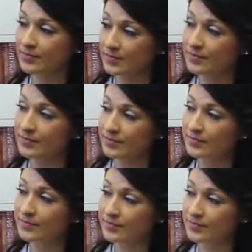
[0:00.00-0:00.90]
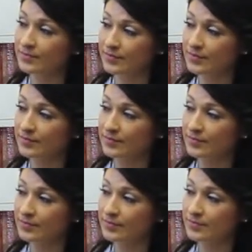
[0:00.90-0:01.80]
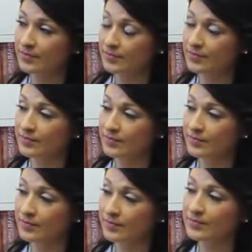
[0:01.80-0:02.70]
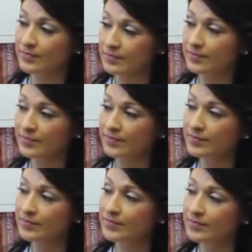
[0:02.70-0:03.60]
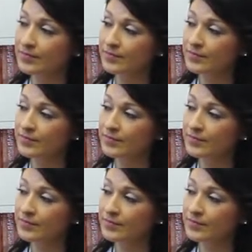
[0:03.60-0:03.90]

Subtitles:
The person shown says nothing.